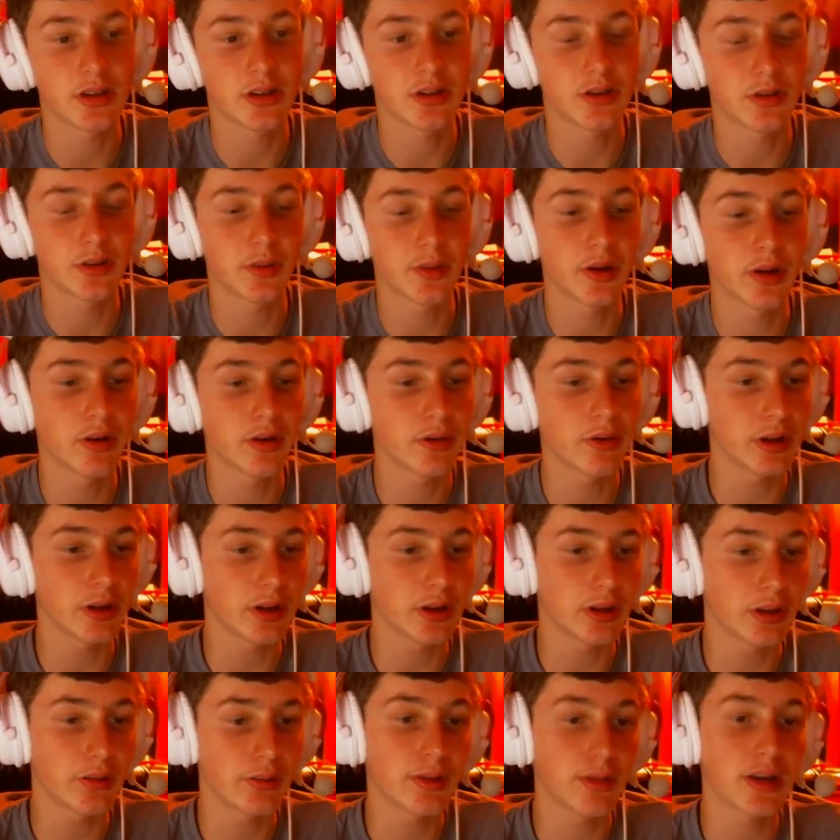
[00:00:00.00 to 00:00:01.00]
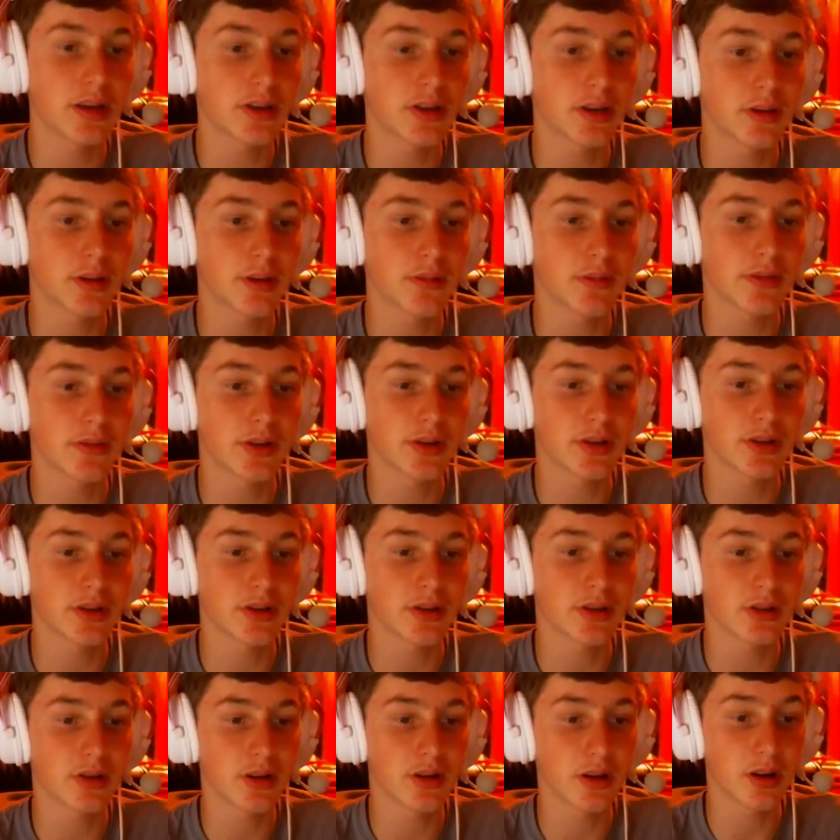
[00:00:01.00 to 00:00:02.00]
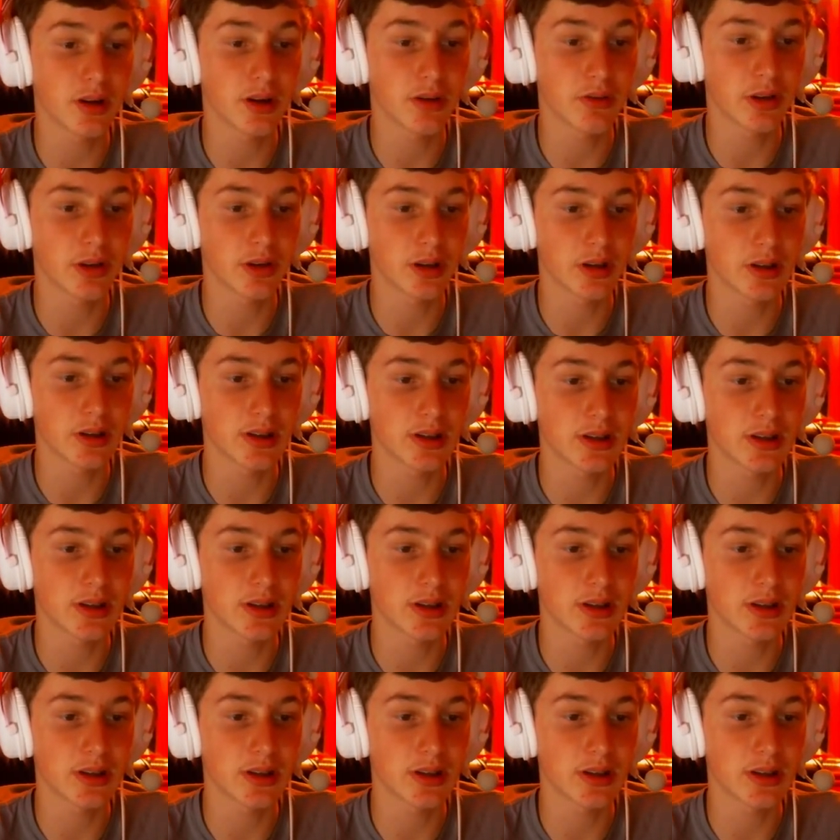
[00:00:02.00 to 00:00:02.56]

Should be a really good matchup. Really good test